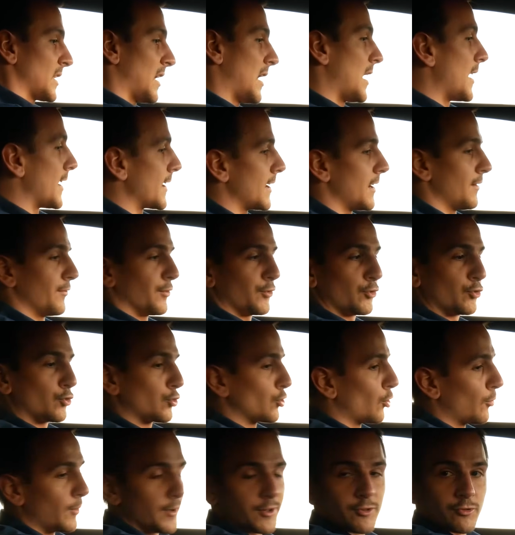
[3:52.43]
I have
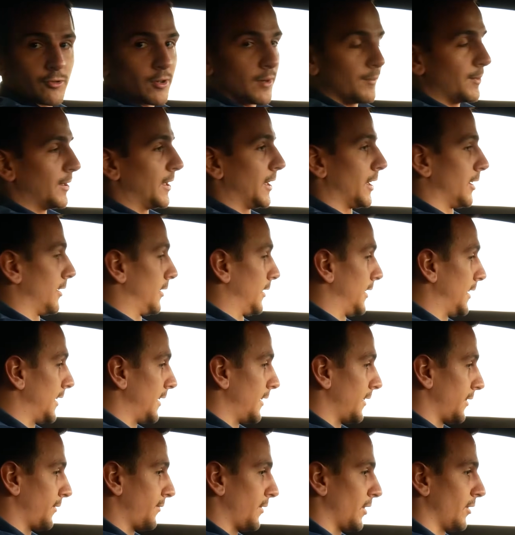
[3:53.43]
so much grip in here. It
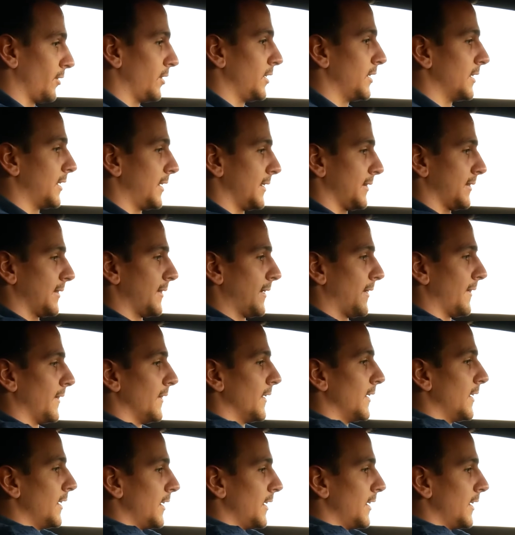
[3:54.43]
is very nice. And then